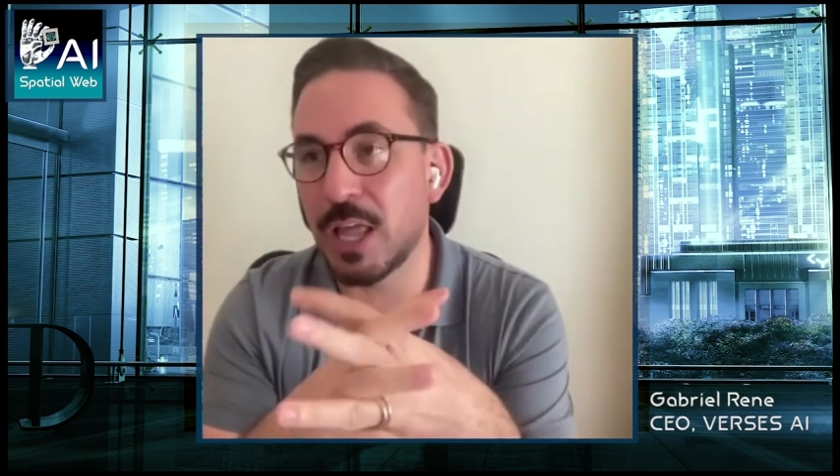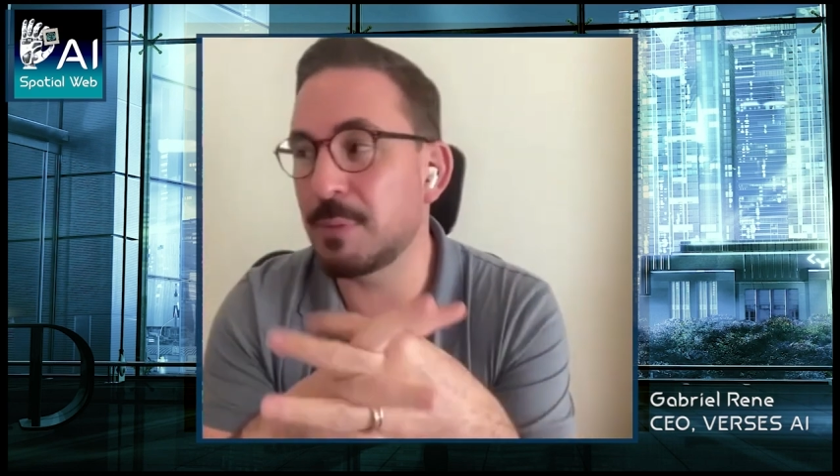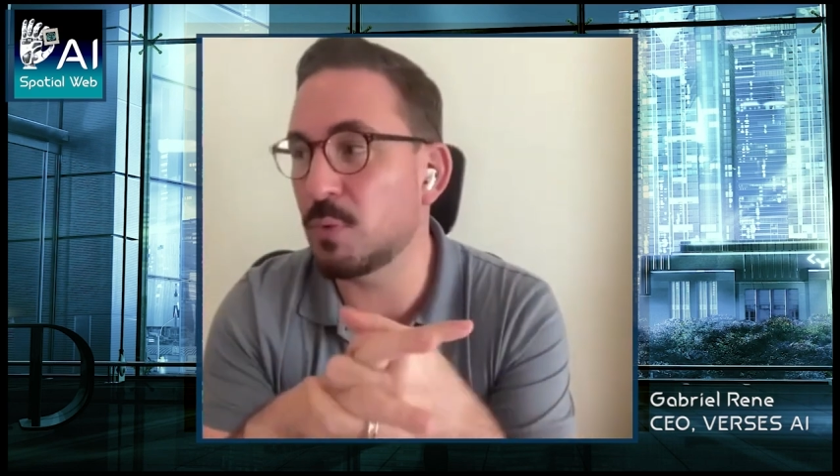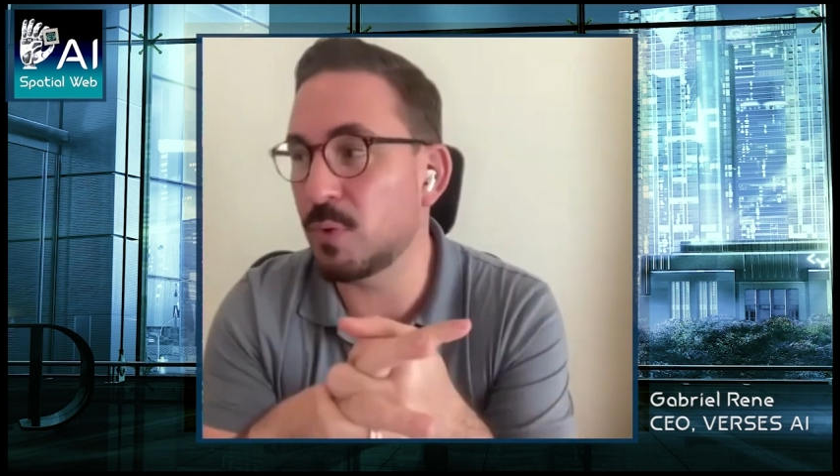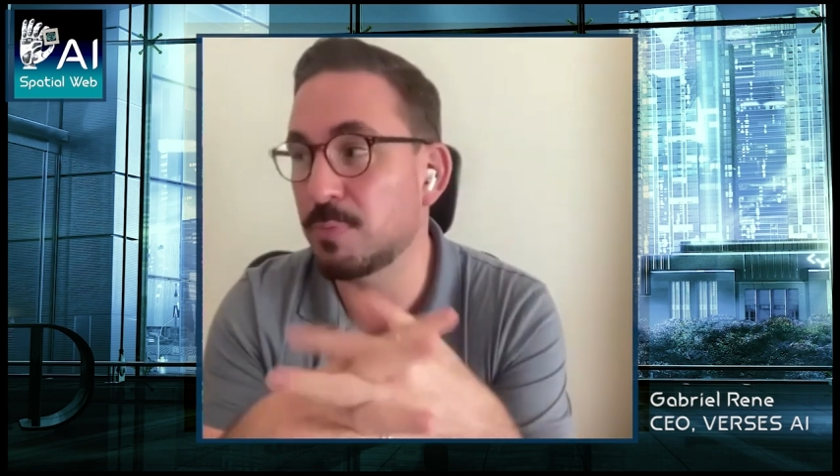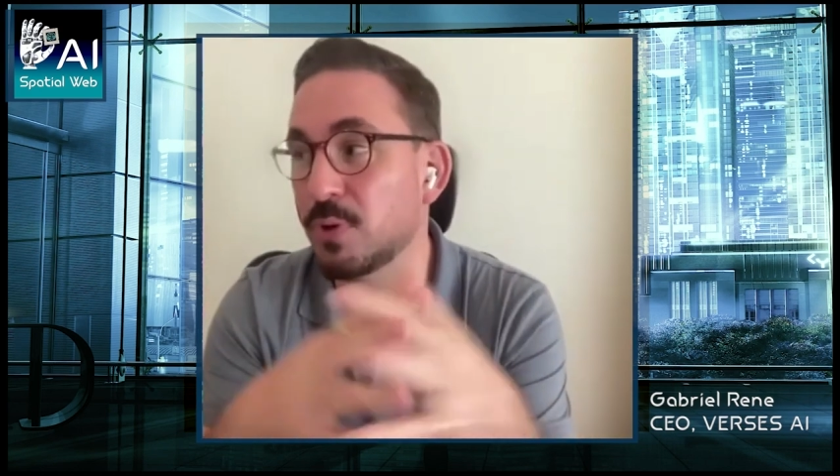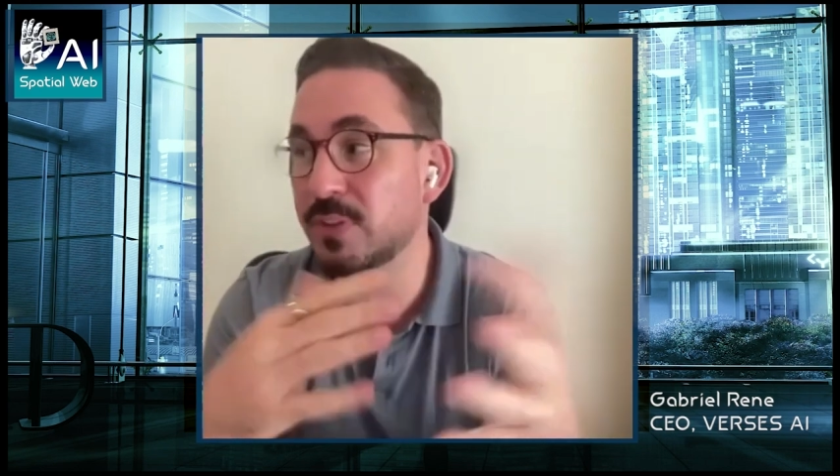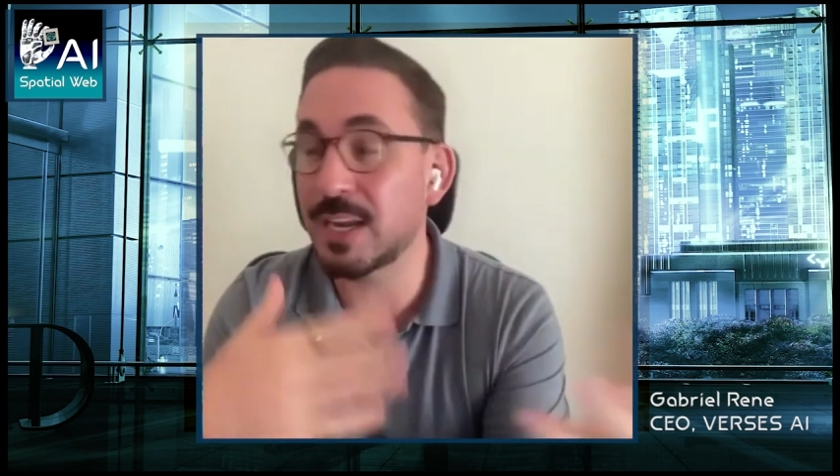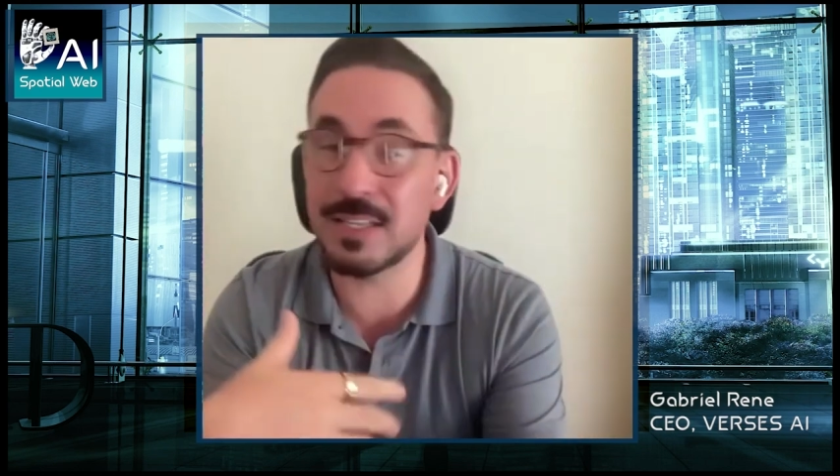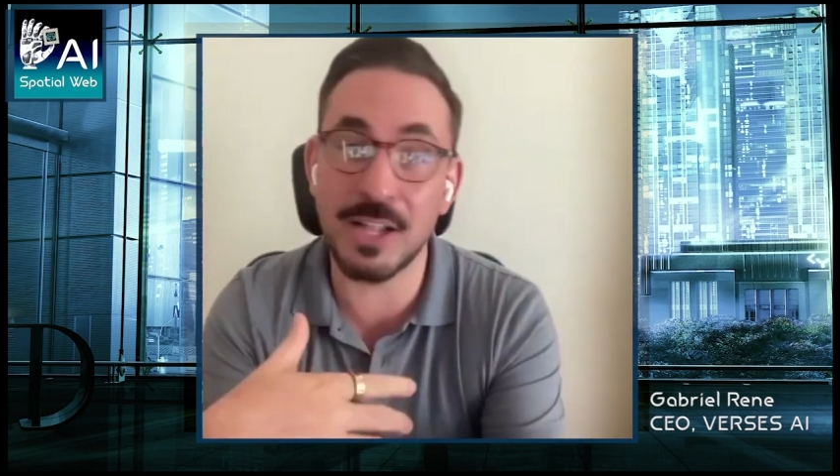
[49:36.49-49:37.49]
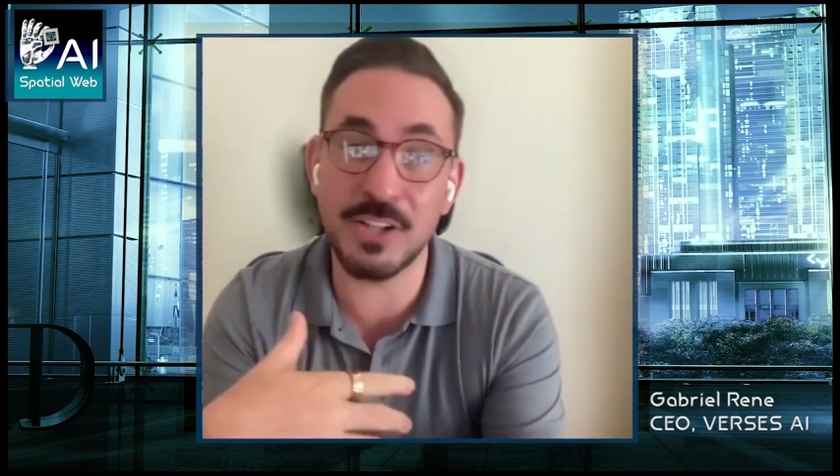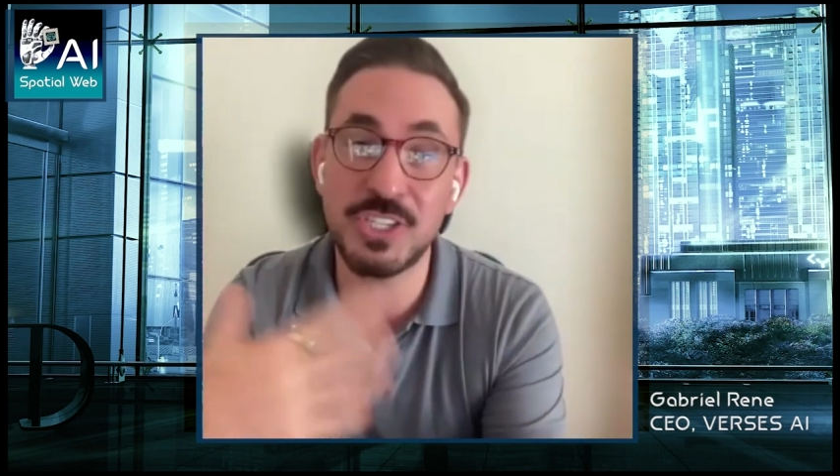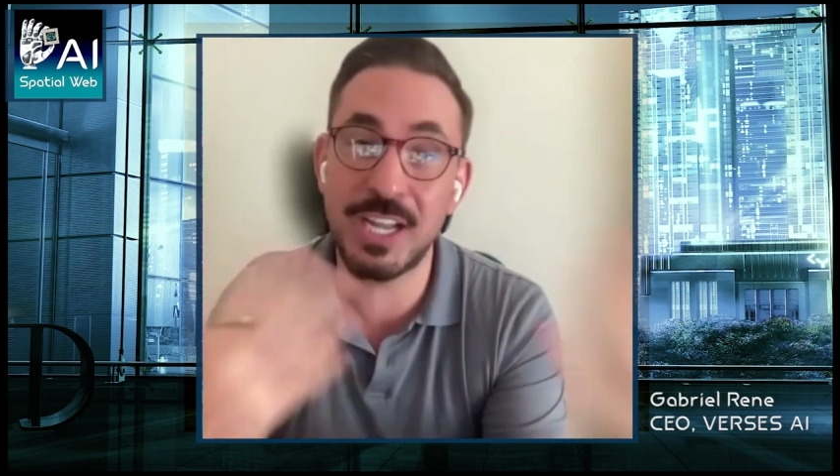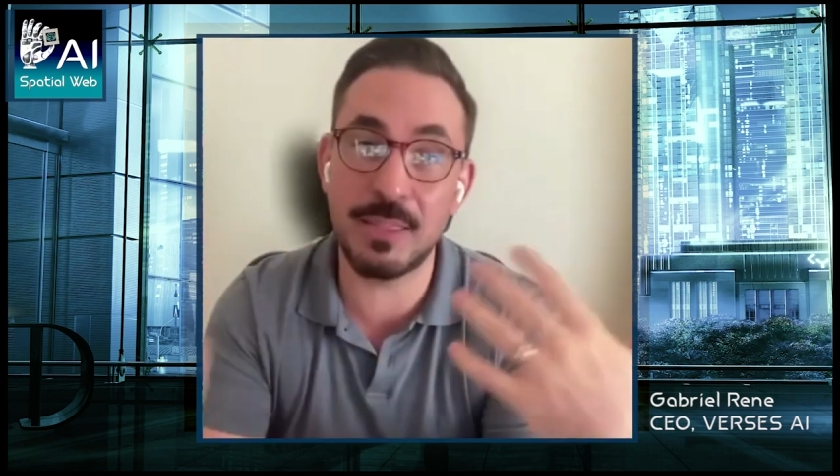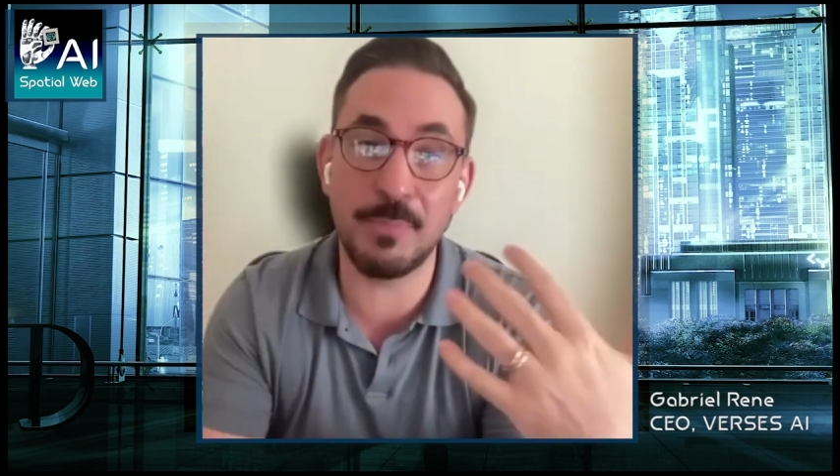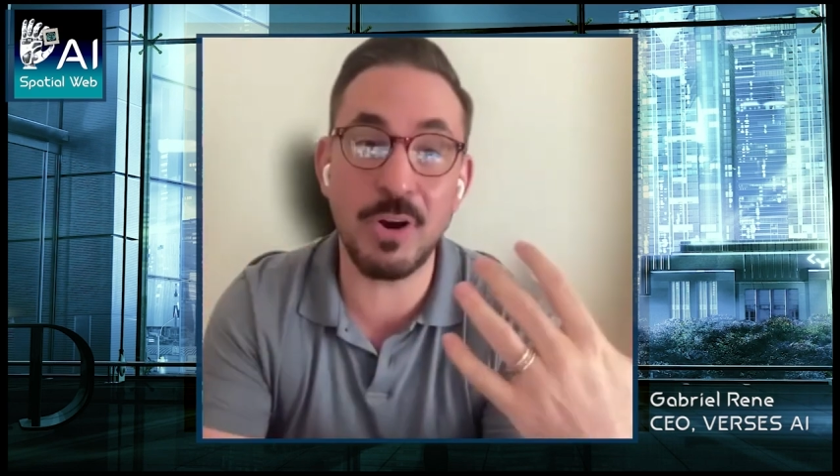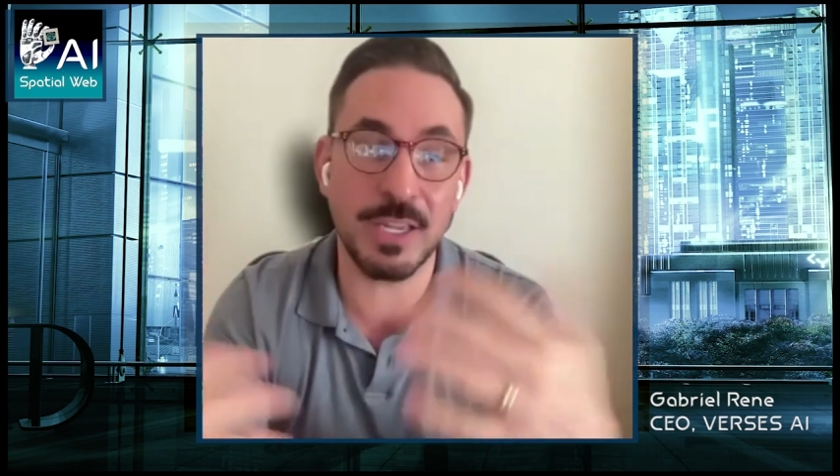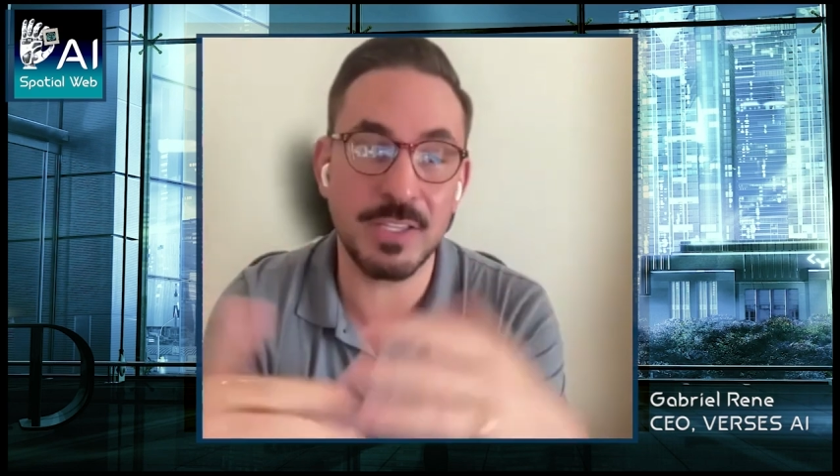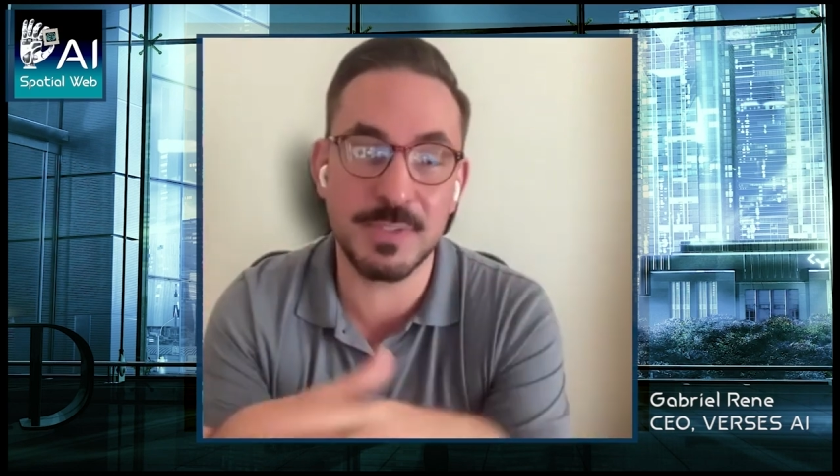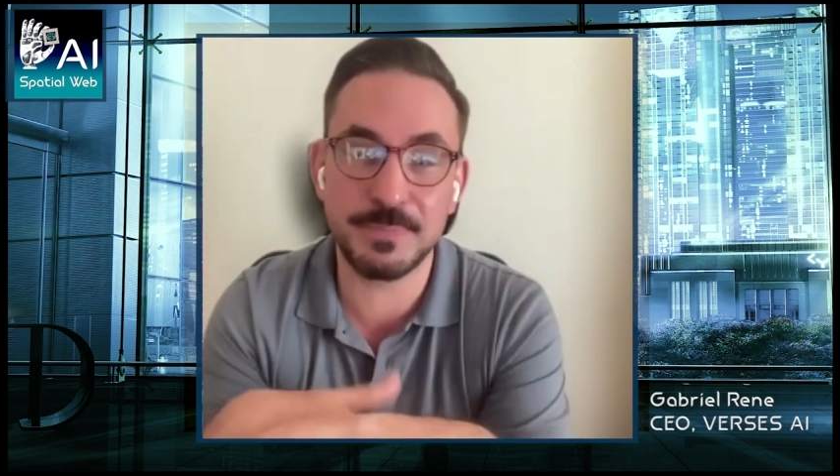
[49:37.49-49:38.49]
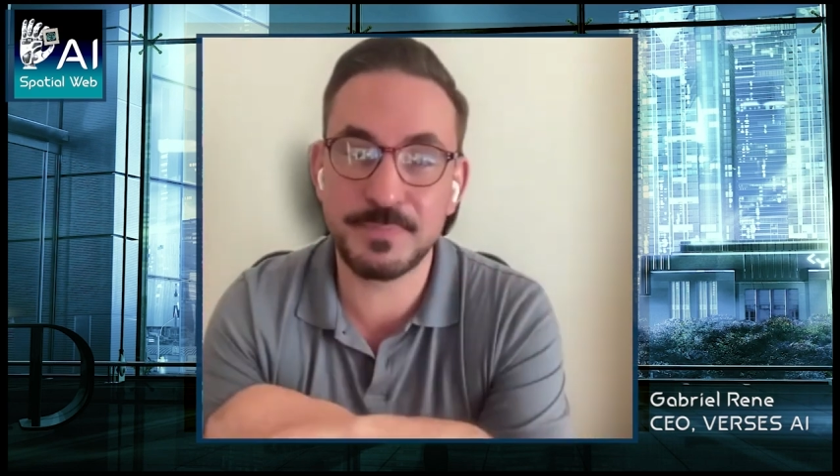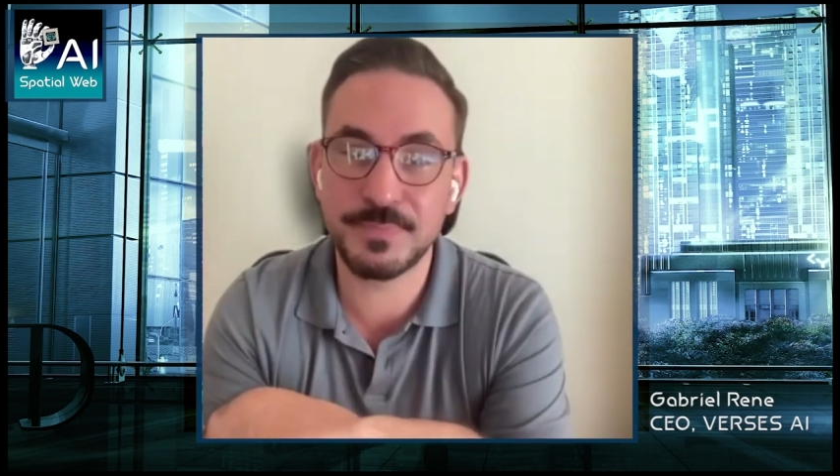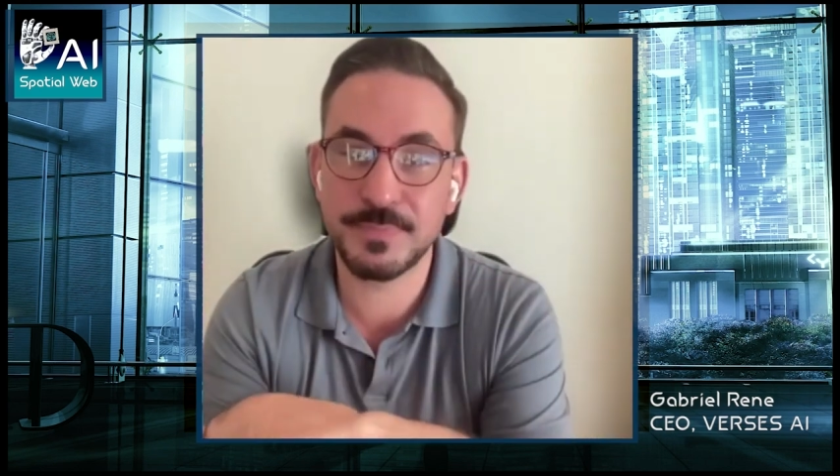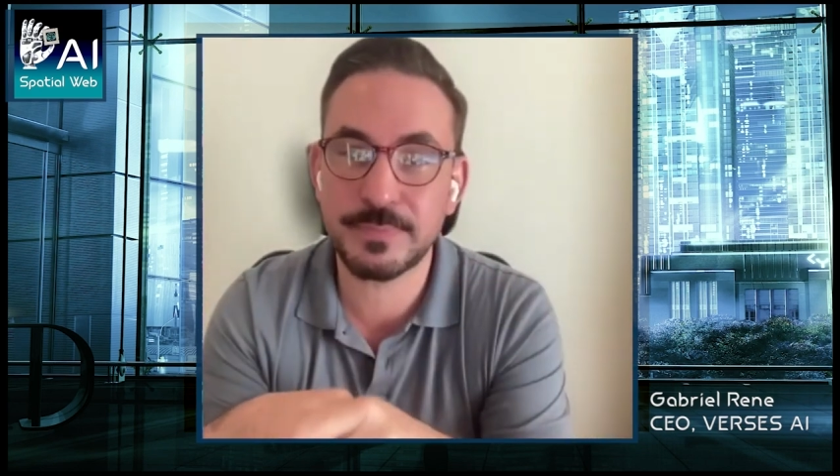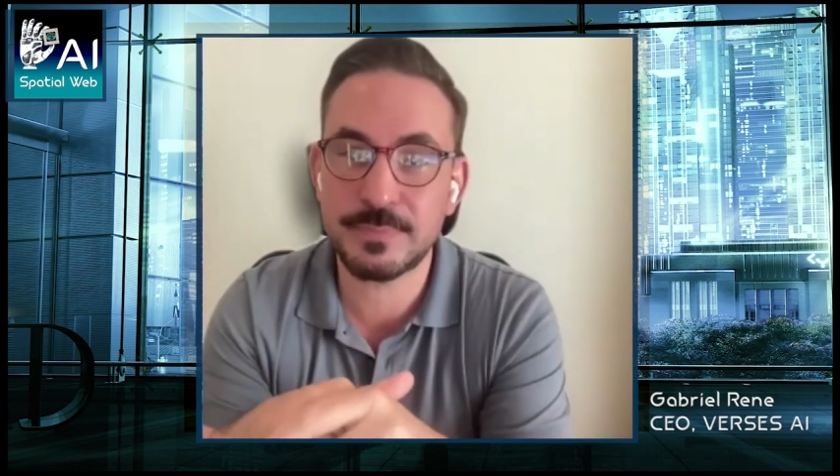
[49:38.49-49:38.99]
better alignment with both technology and the markets.